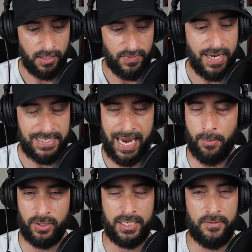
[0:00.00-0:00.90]
he's
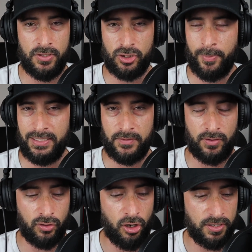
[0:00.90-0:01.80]
able to give you so many
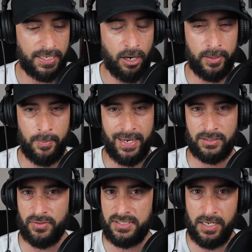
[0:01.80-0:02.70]
different looks, how he makes
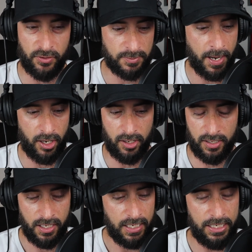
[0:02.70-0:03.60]
the receivers better.
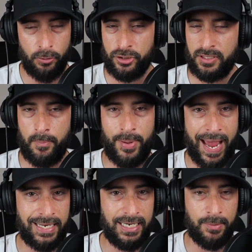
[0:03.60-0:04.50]
It was just a
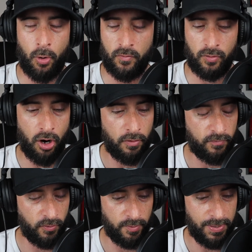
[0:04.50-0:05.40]
bad game overall
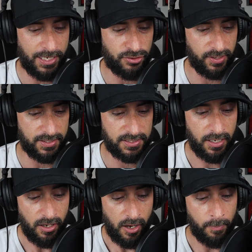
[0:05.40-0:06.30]
for the Patriots.
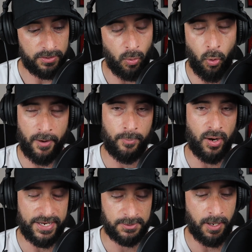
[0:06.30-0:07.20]
But the one
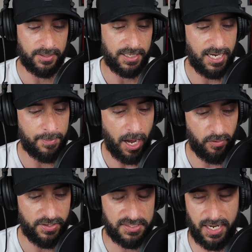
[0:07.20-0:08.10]
bright spot that came out
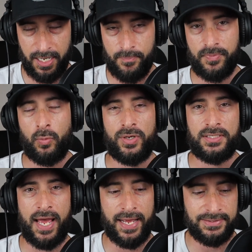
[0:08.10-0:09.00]
of this game was
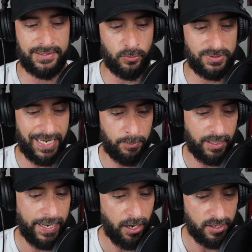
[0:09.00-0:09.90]
that it was
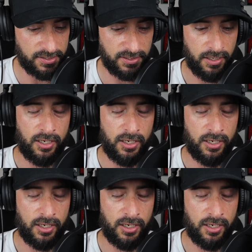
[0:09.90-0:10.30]
Damien Harris.